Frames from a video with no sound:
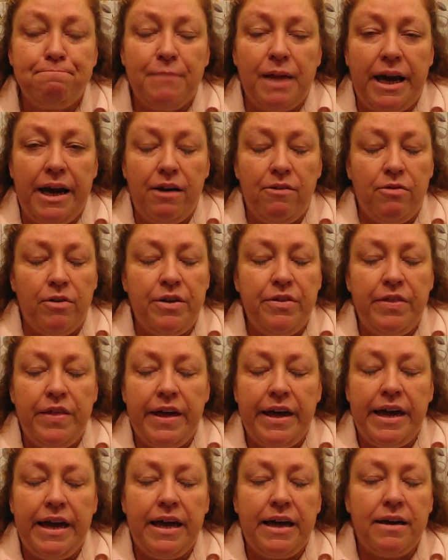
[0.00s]

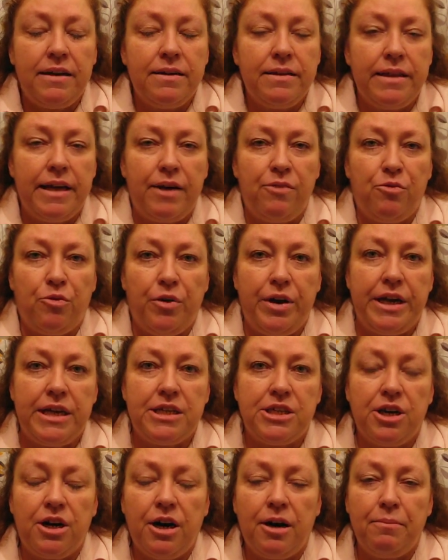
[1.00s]
Everything that Frida
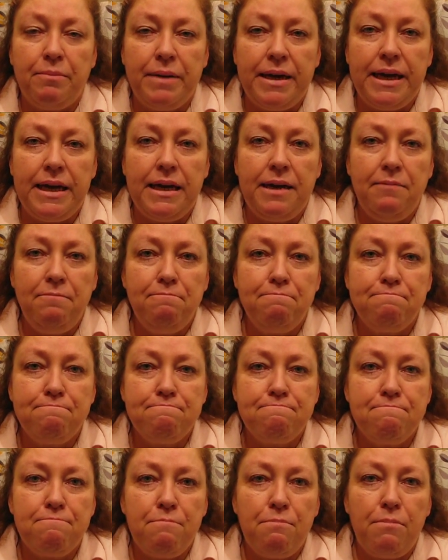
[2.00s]
taught me
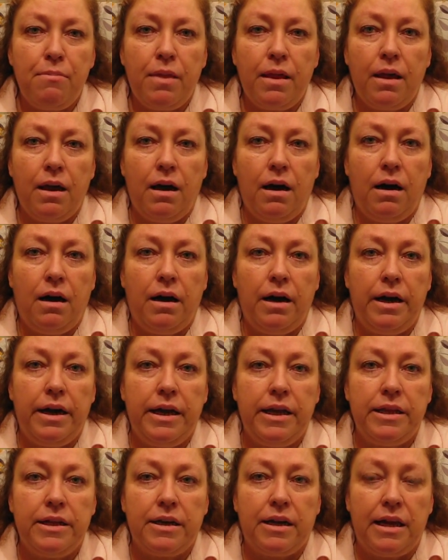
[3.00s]

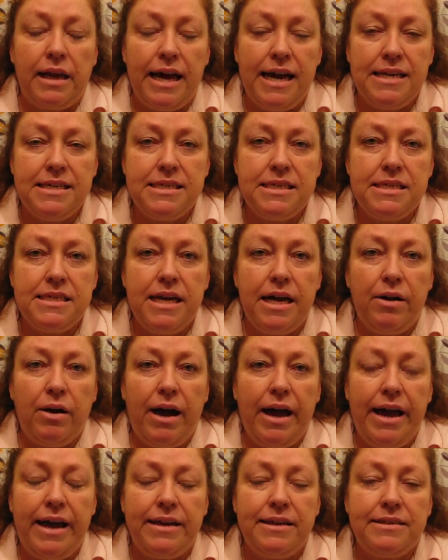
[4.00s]
in the classes that I
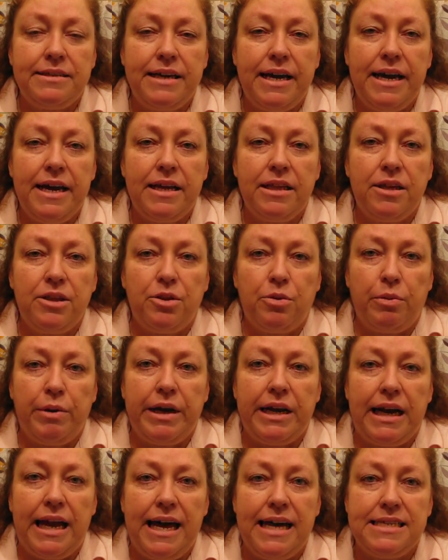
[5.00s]
had to take, the 3
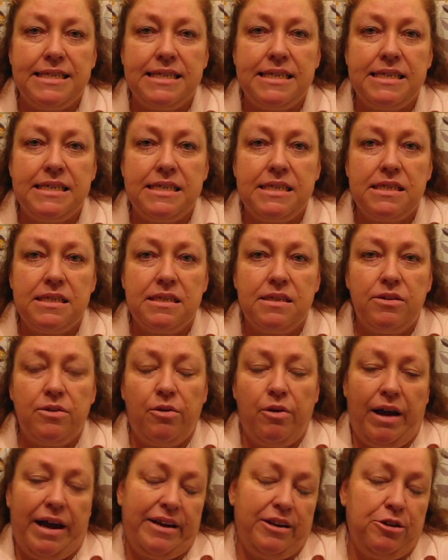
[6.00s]
classes,
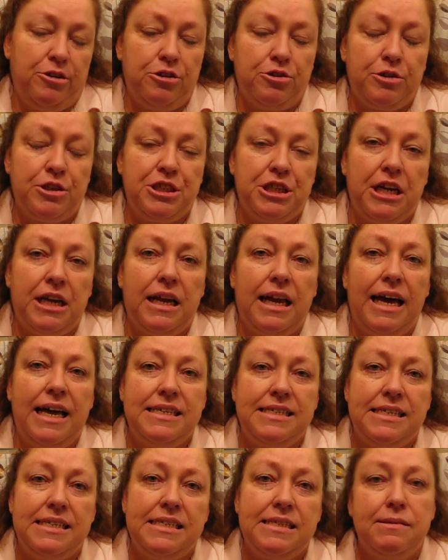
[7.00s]
they're like nutrition
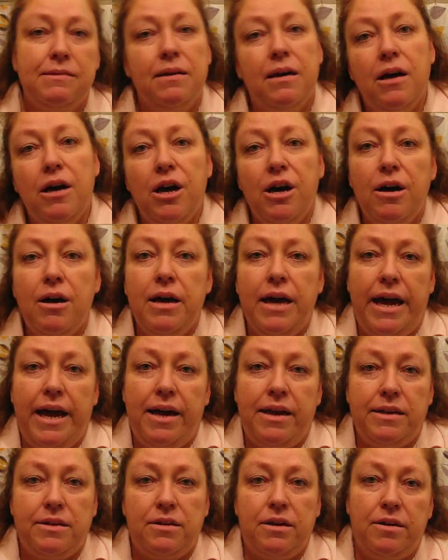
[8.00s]
classes
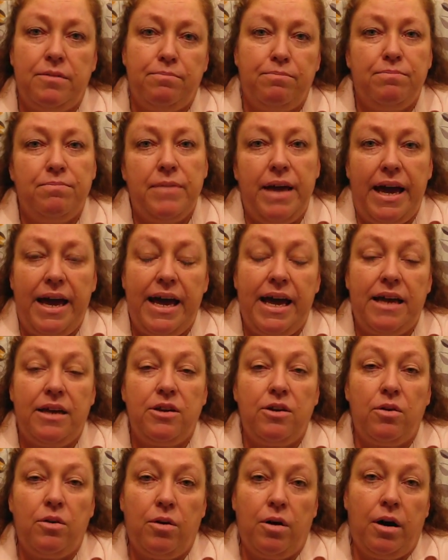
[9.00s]
and
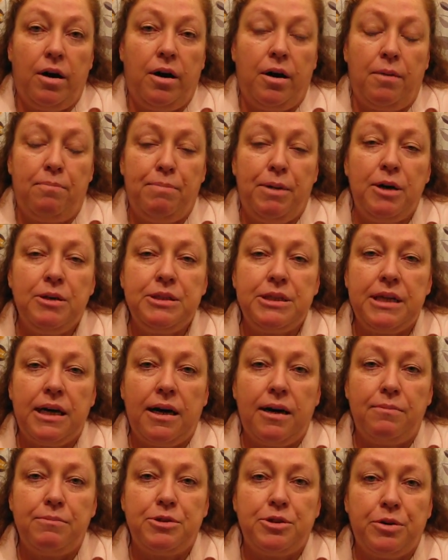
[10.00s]

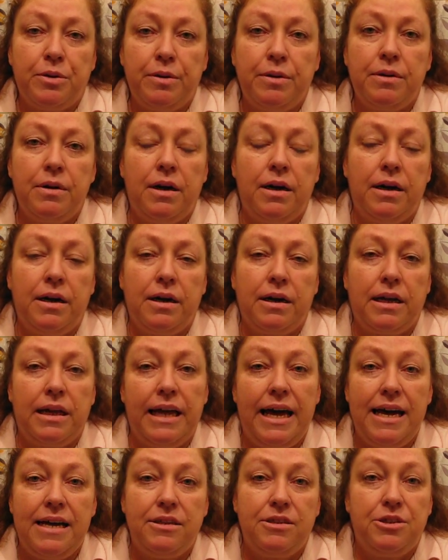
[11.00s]
post-op
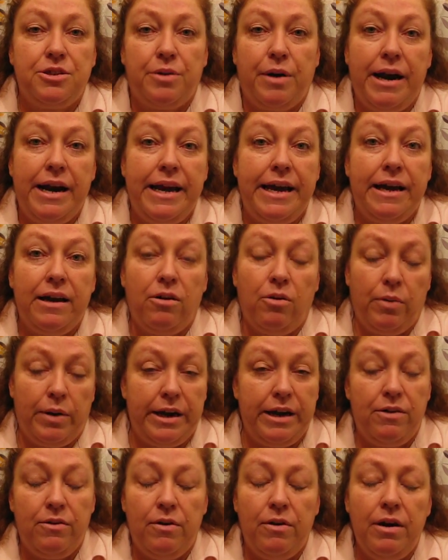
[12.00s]
training or
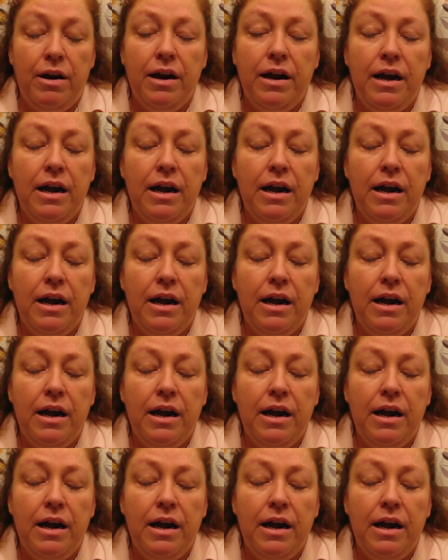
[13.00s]
whatever.